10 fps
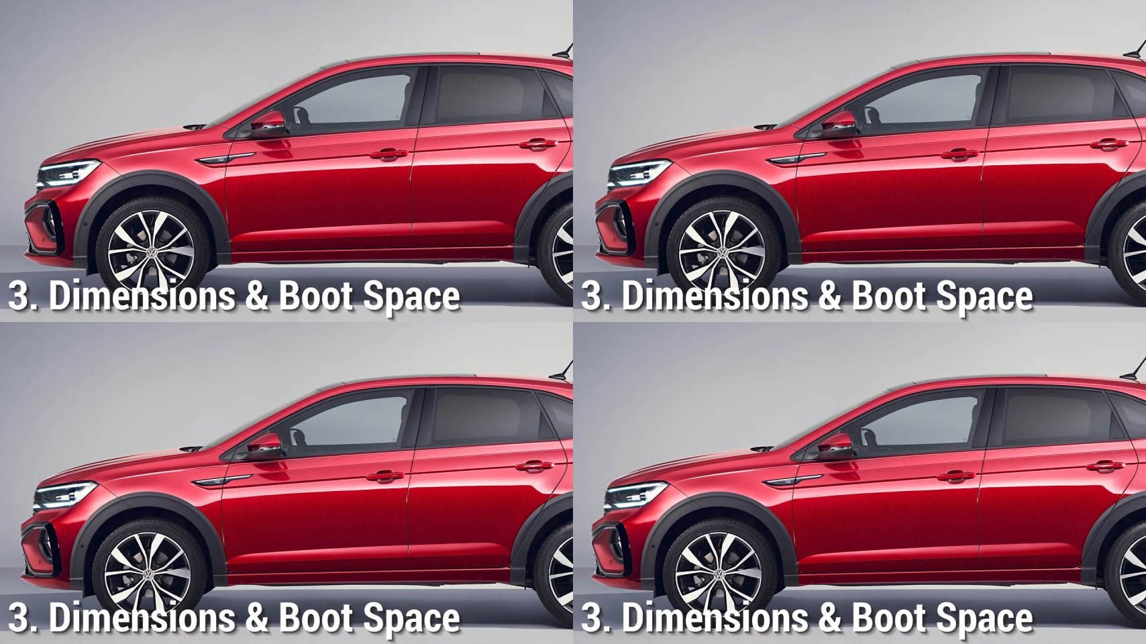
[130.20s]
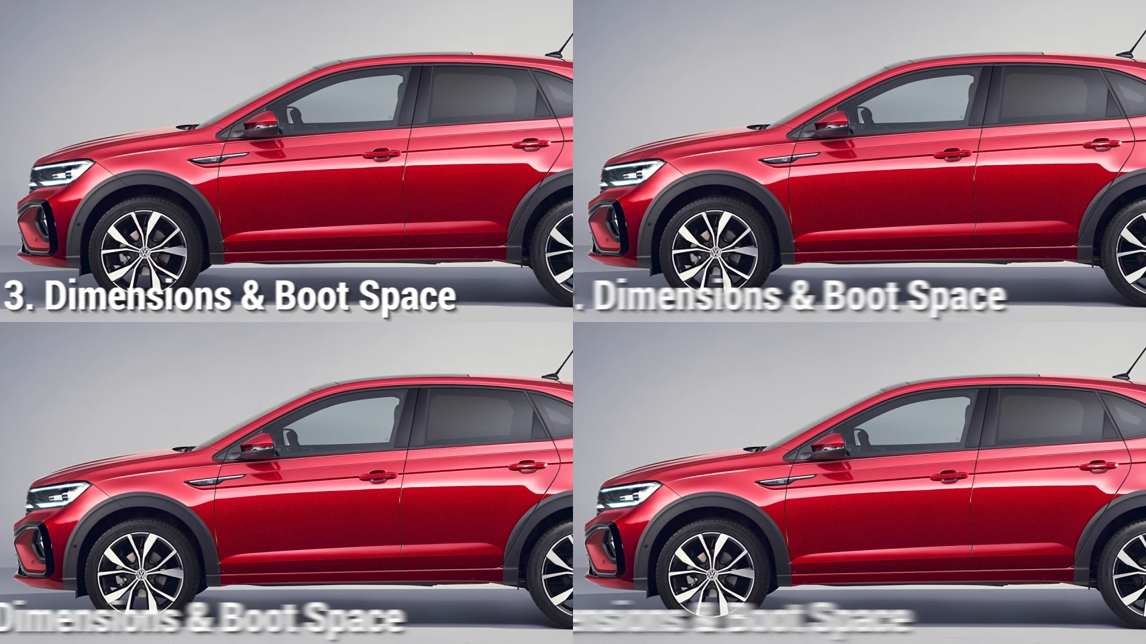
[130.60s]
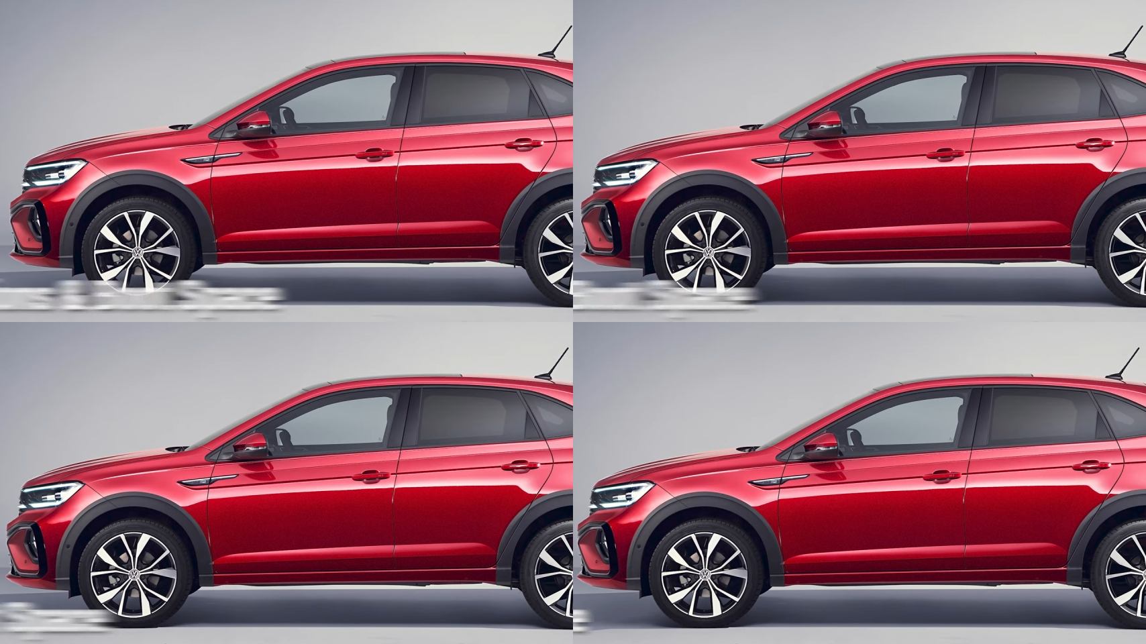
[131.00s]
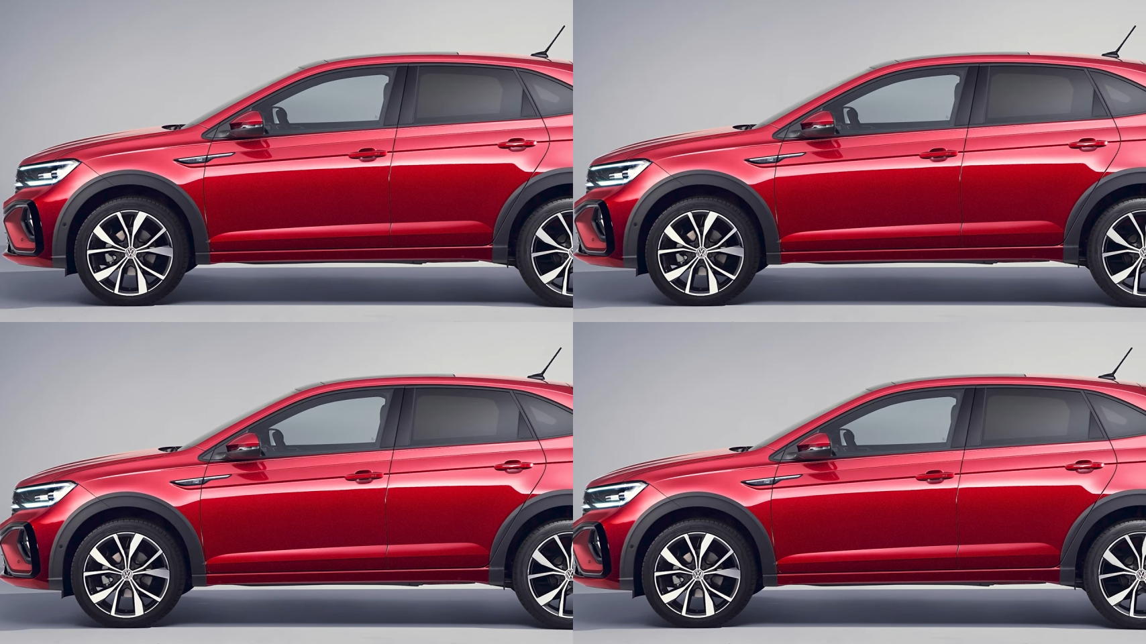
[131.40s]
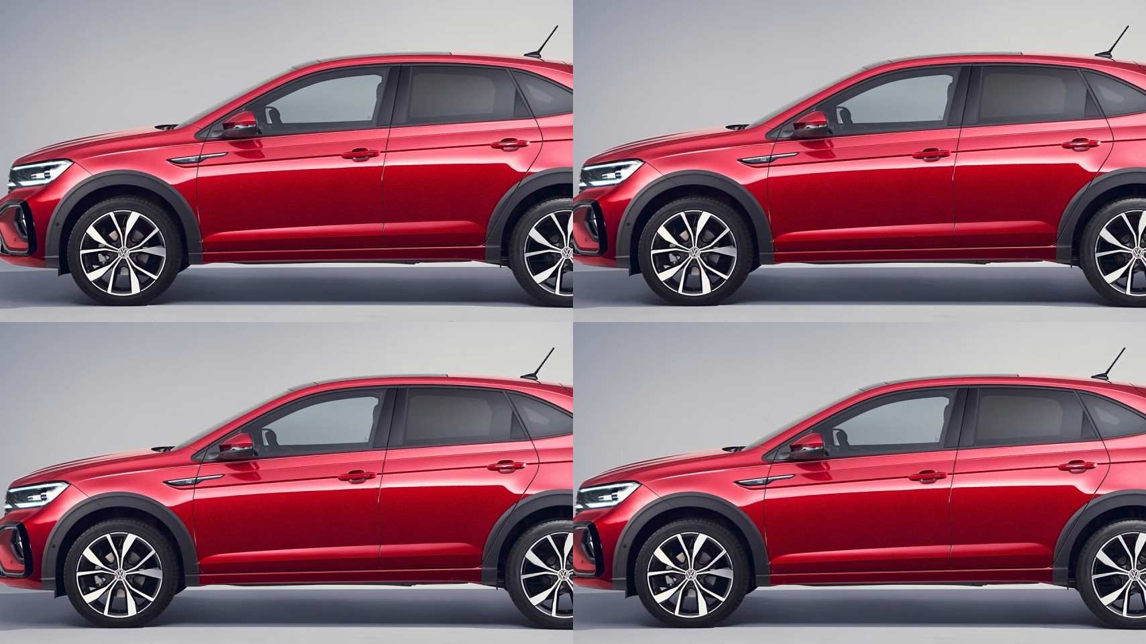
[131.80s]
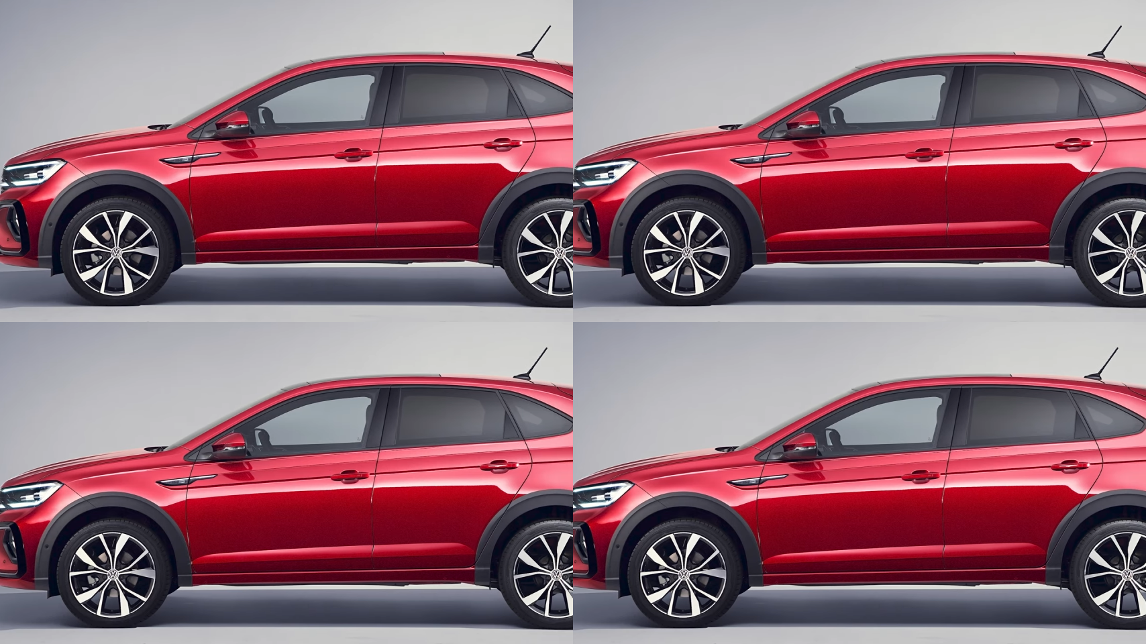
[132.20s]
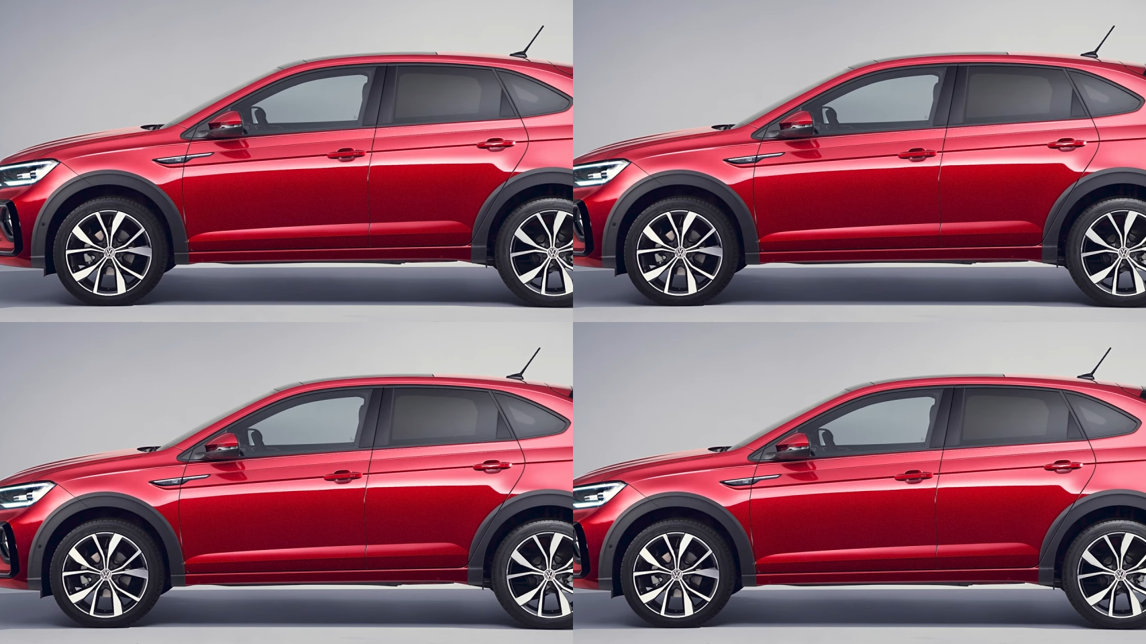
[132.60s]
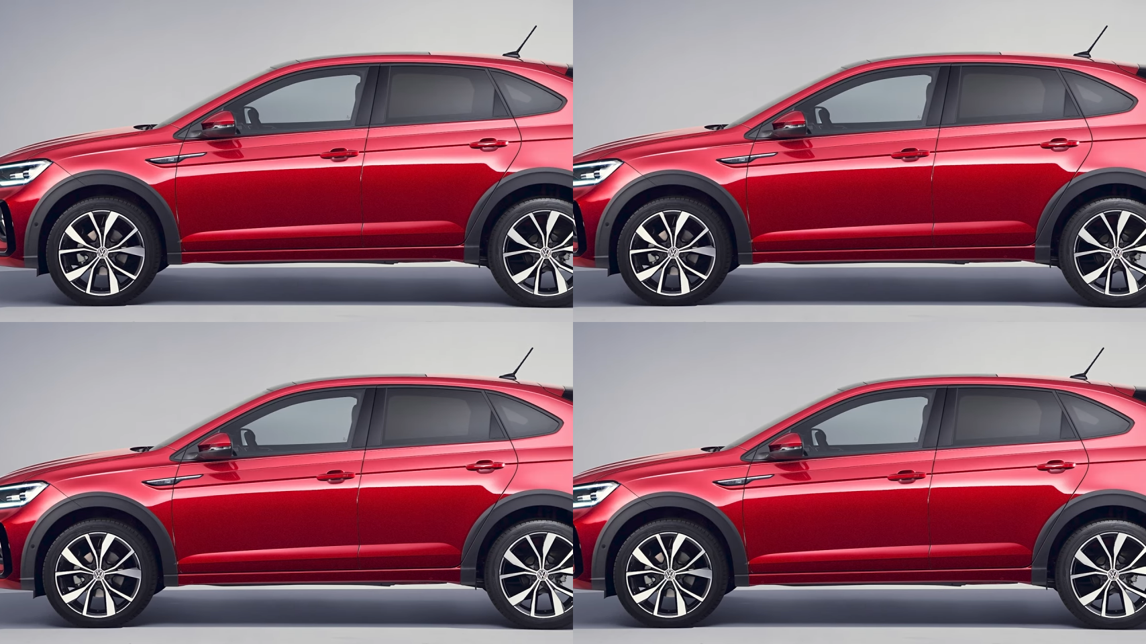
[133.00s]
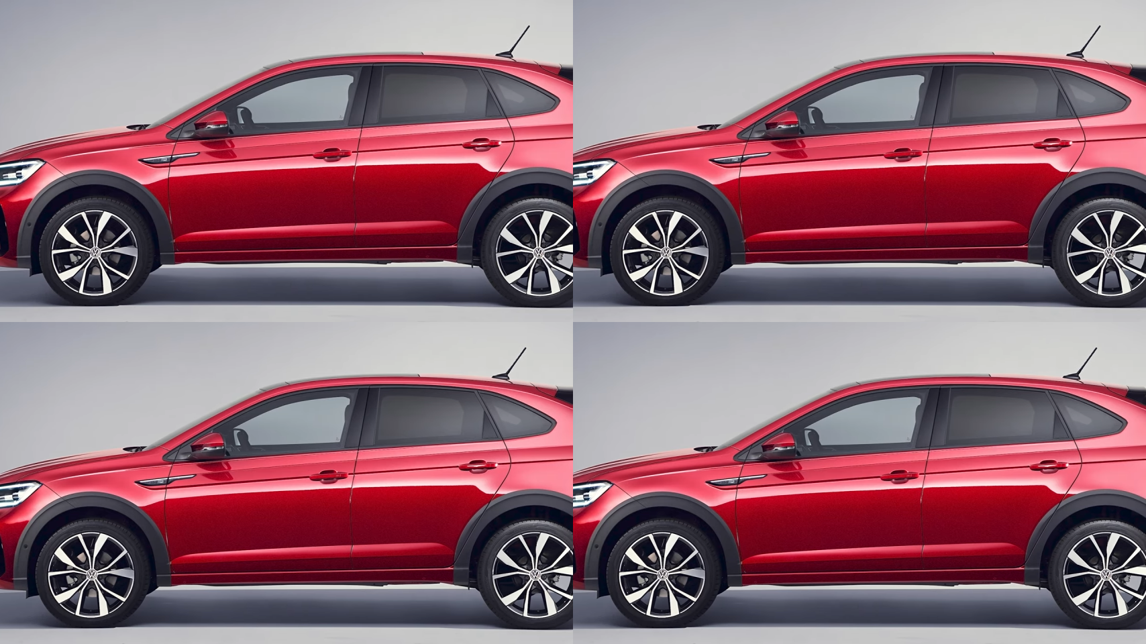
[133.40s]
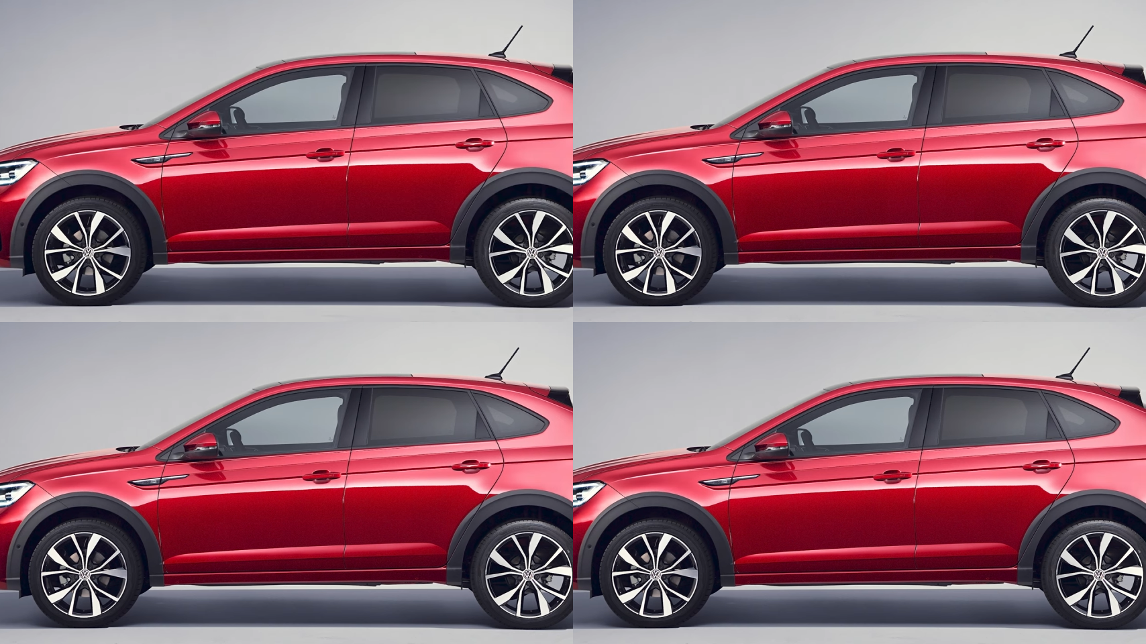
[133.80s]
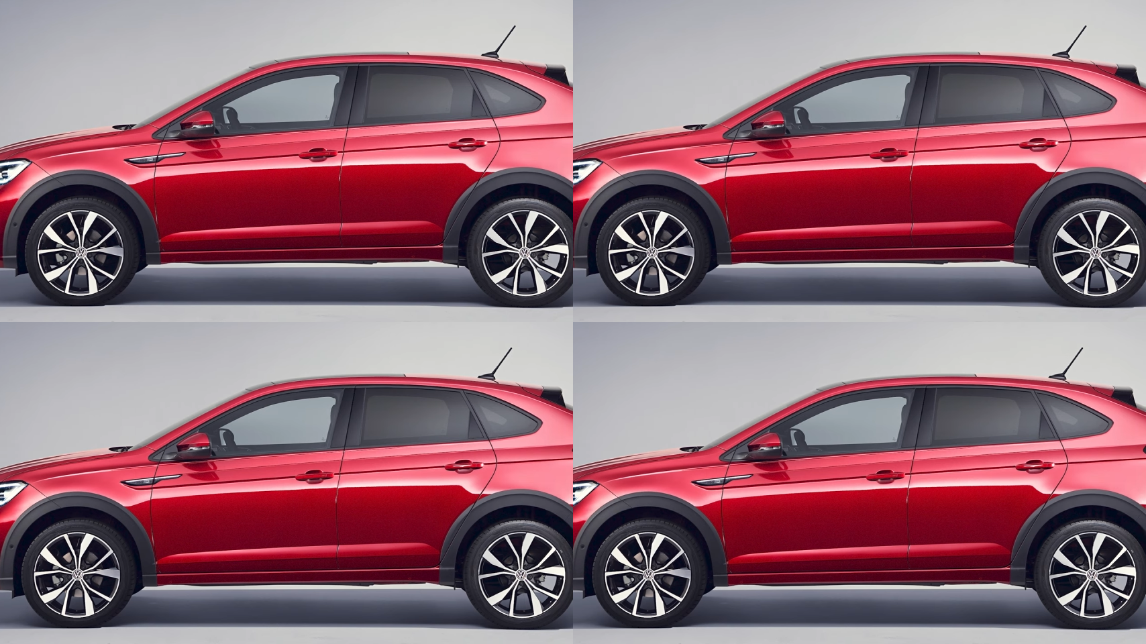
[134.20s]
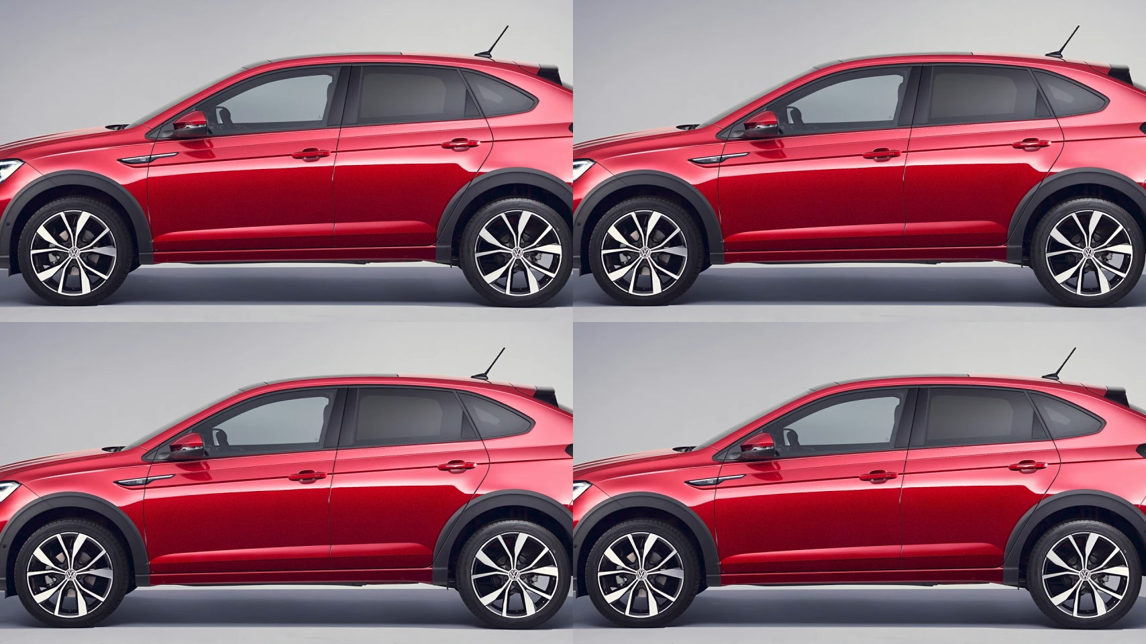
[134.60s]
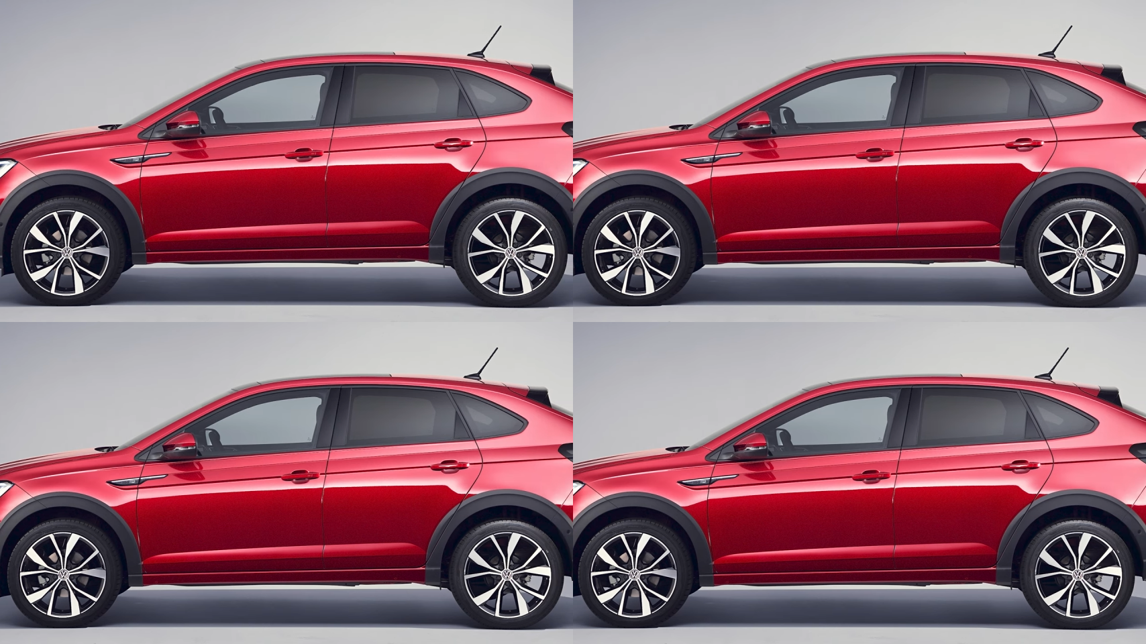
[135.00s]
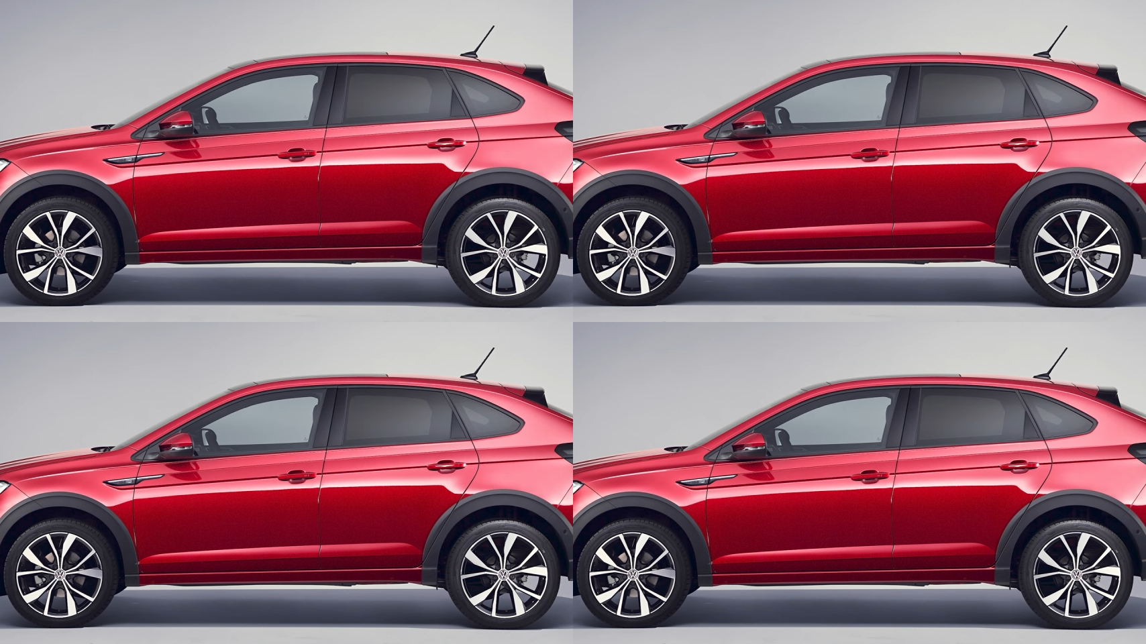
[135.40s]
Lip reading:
No face is visible, so there are no lips to read.